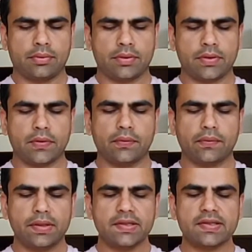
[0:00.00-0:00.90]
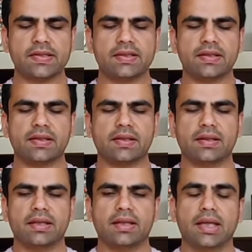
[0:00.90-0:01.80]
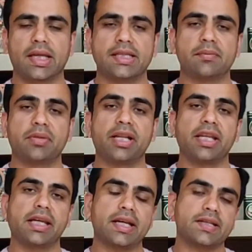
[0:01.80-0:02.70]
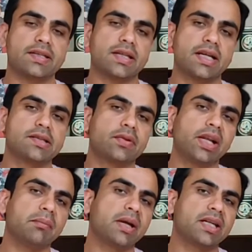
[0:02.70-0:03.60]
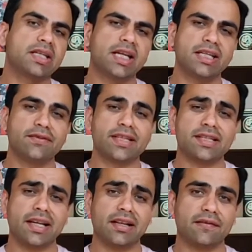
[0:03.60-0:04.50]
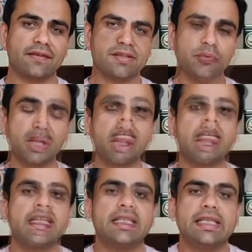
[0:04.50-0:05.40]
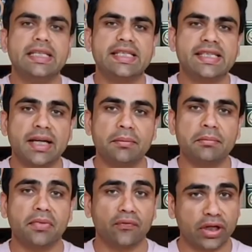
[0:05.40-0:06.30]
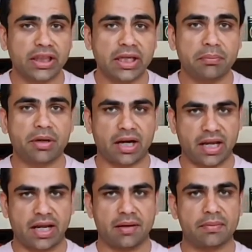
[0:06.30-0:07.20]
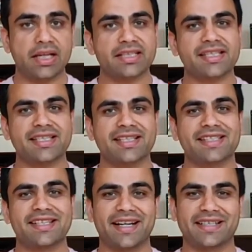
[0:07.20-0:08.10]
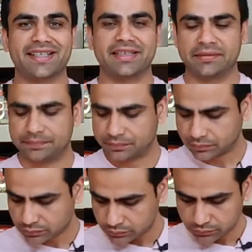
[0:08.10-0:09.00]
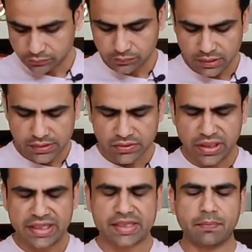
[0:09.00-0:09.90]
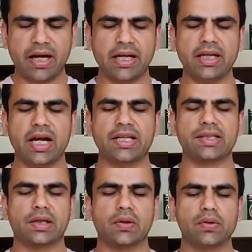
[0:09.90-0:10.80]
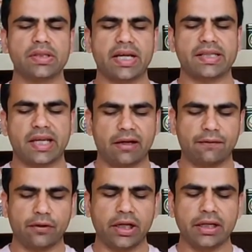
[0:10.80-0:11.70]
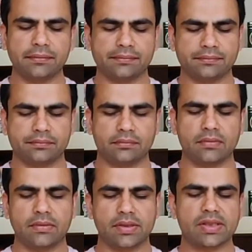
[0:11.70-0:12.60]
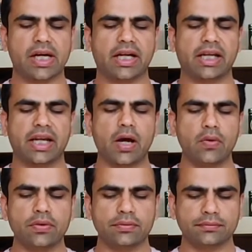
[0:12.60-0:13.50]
So this is a breathing exercise, really meditative itself as well. Same Vritti Pranayama. Let's start it. Straight spine, eyes closed, exhale fully. Starting now.